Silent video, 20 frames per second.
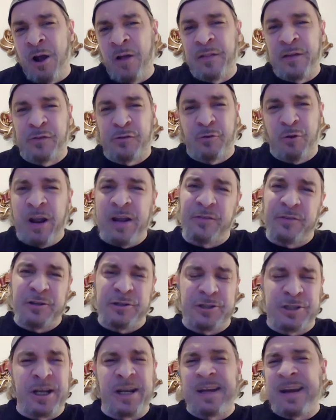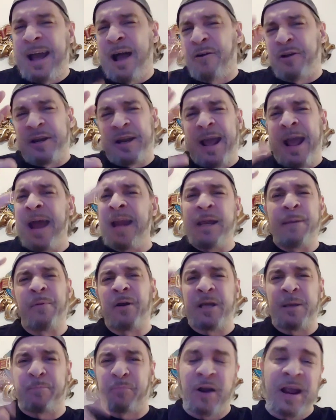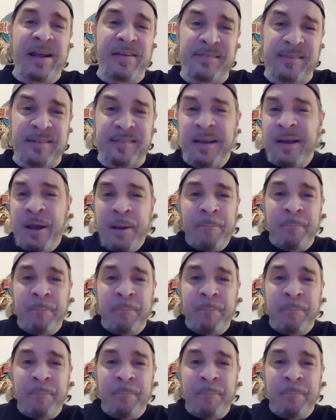all this crazy shit, and how could anybody praise this?